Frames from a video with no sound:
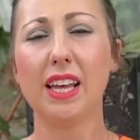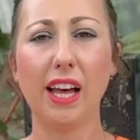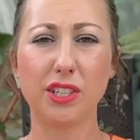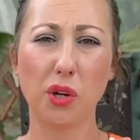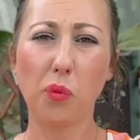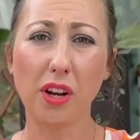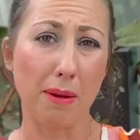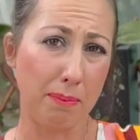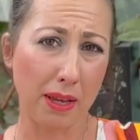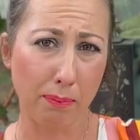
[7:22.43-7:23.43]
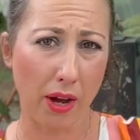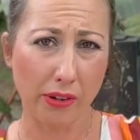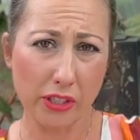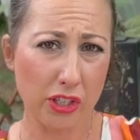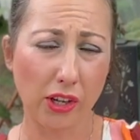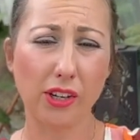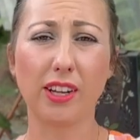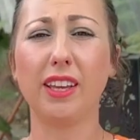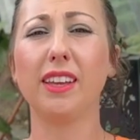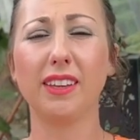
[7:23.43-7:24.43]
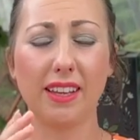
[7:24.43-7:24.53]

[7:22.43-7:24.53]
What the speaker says: I don't want a big bar of chocolate.